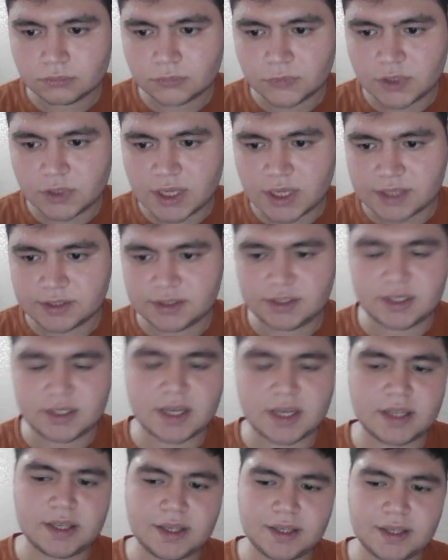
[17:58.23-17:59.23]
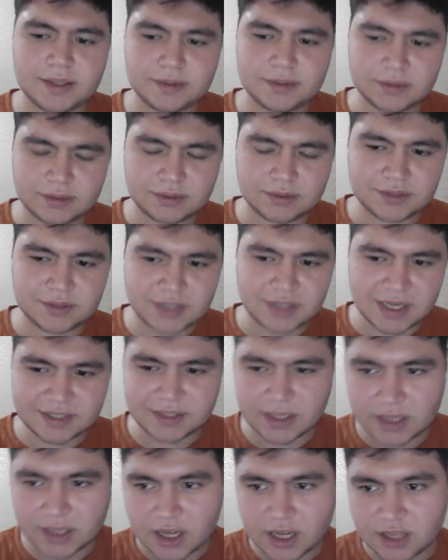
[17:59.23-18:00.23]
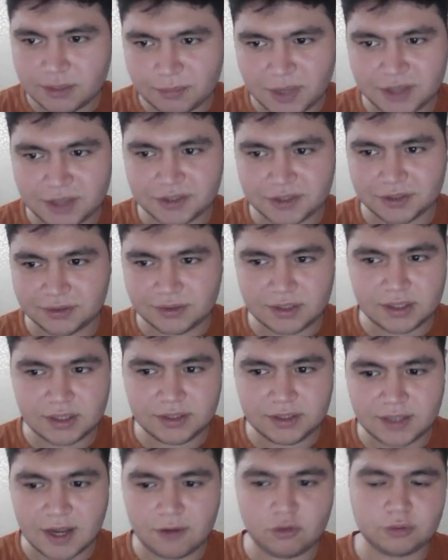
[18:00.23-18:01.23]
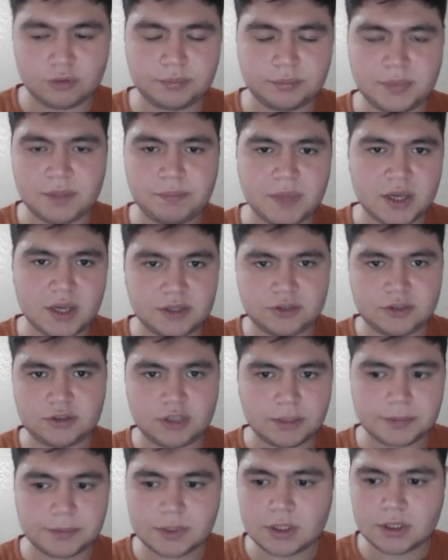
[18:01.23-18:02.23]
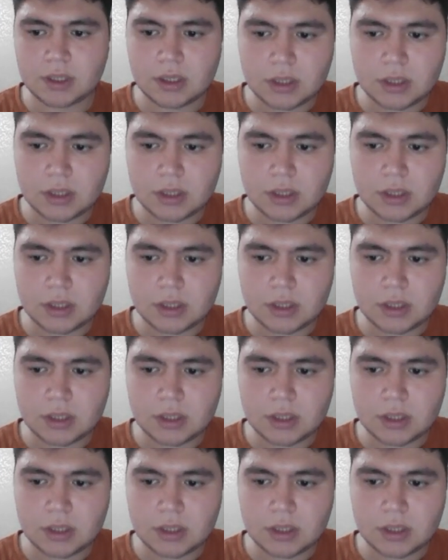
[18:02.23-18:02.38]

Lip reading: Yes, just like I imagined, there won't be package drops.